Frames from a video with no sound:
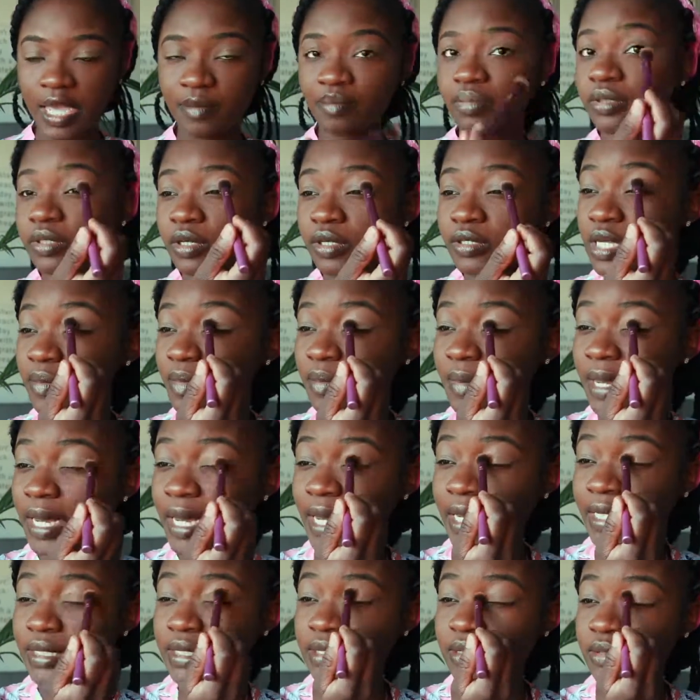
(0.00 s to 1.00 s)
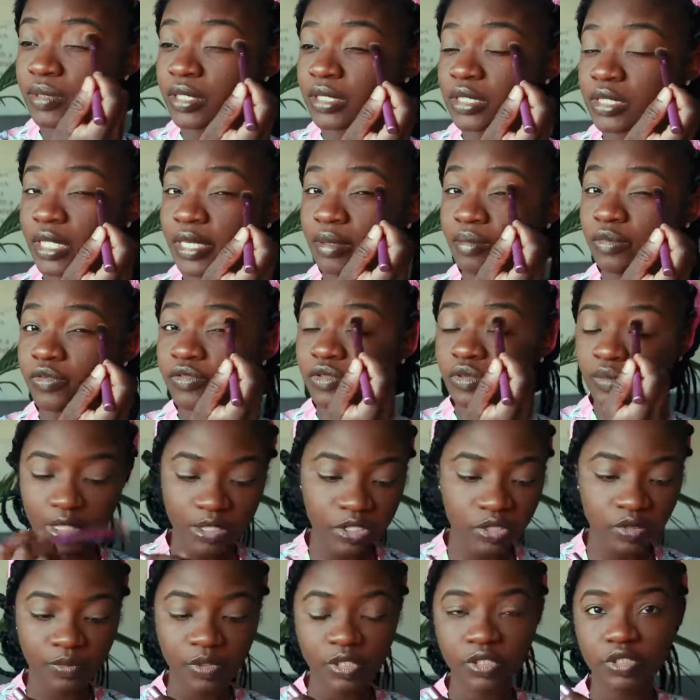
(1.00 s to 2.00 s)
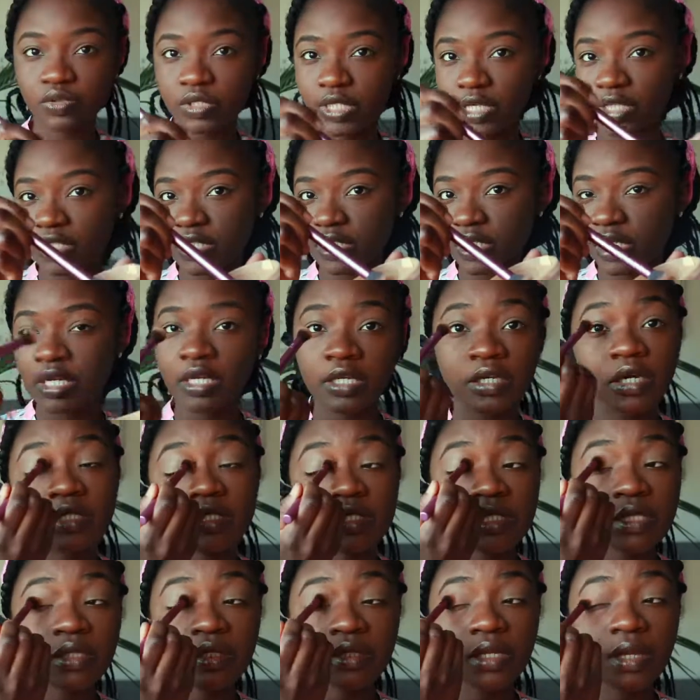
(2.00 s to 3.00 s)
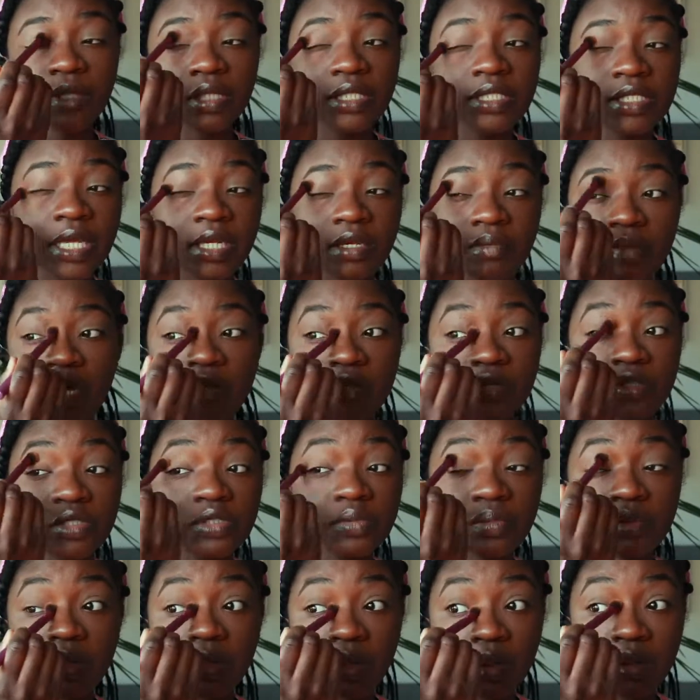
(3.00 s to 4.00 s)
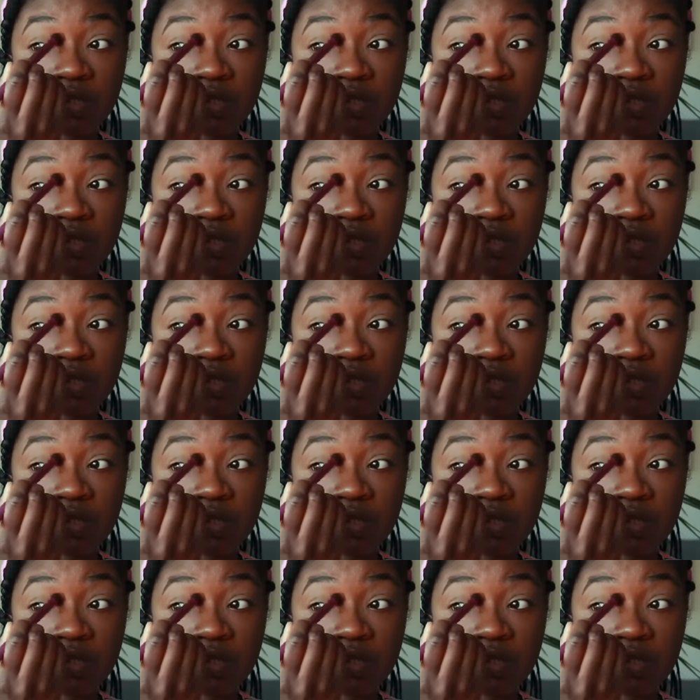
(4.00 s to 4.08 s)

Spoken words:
the setting powder just to put it on top, so